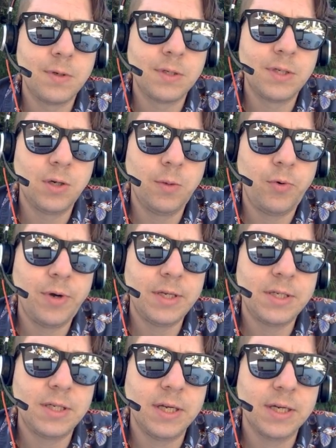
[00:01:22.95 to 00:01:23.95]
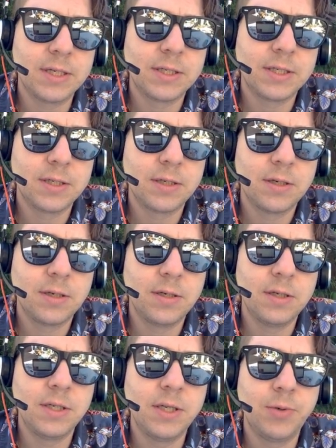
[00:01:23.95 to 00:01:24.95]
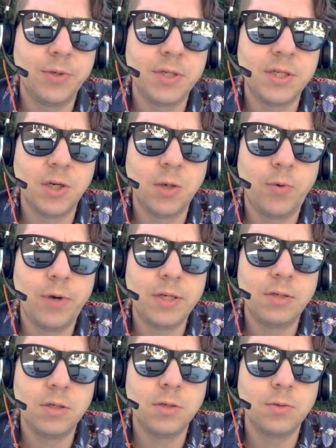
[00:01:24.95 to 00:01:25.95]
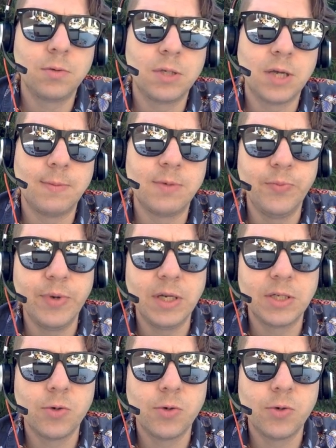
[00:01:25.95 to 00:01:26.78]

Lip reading: 0.6 is equal to 0.2 times b.